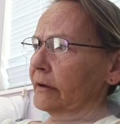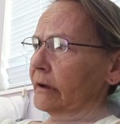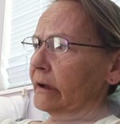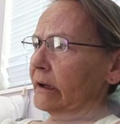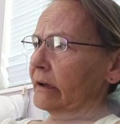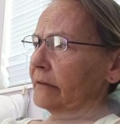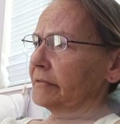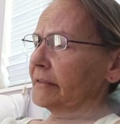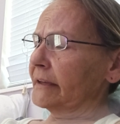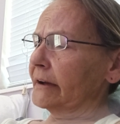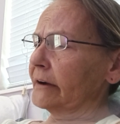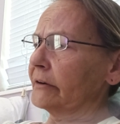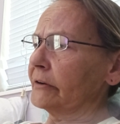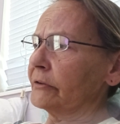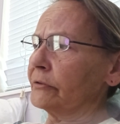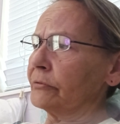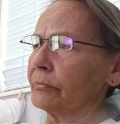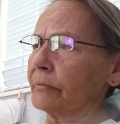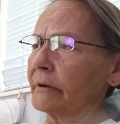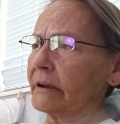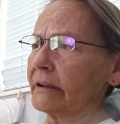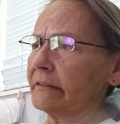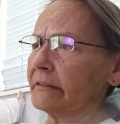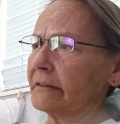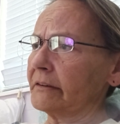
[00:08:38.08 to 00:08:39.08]
If there is
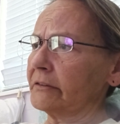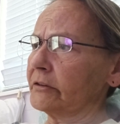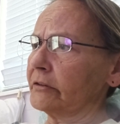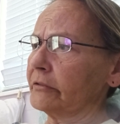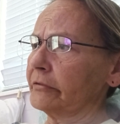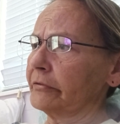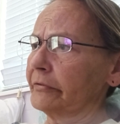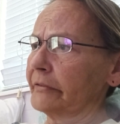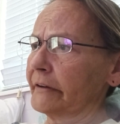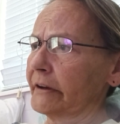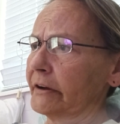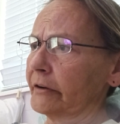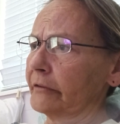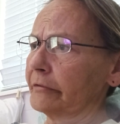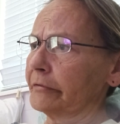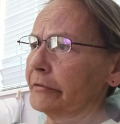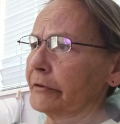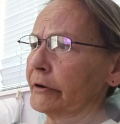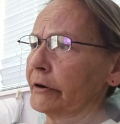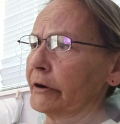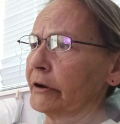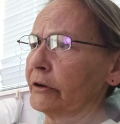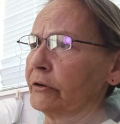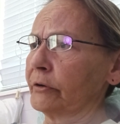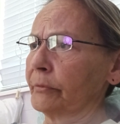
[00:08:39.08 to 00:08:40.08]
reason to fear
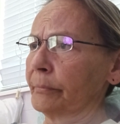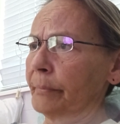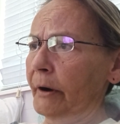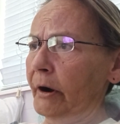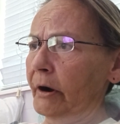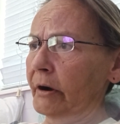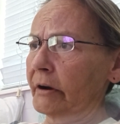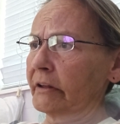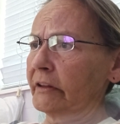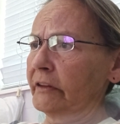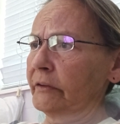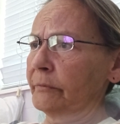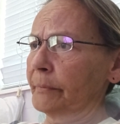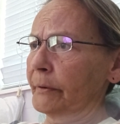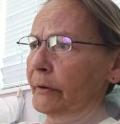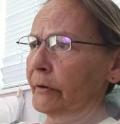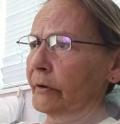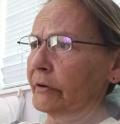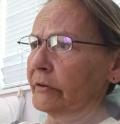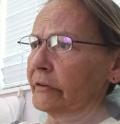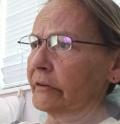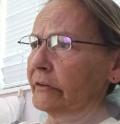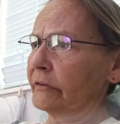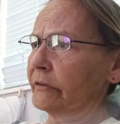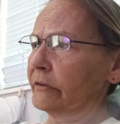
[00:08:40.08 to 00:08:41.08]
for a departed
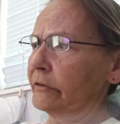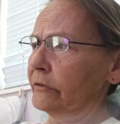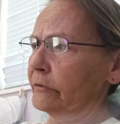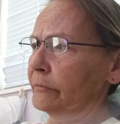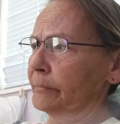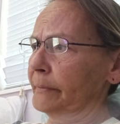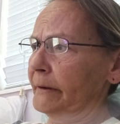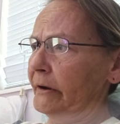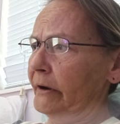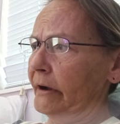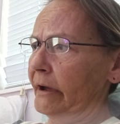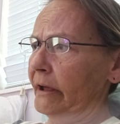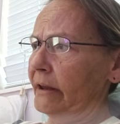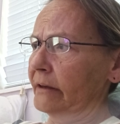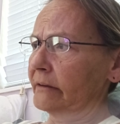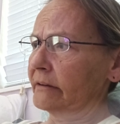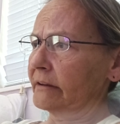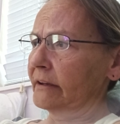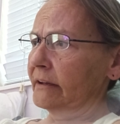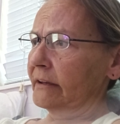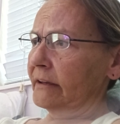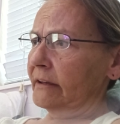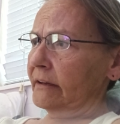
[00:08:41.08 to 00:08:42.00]
person's spirit,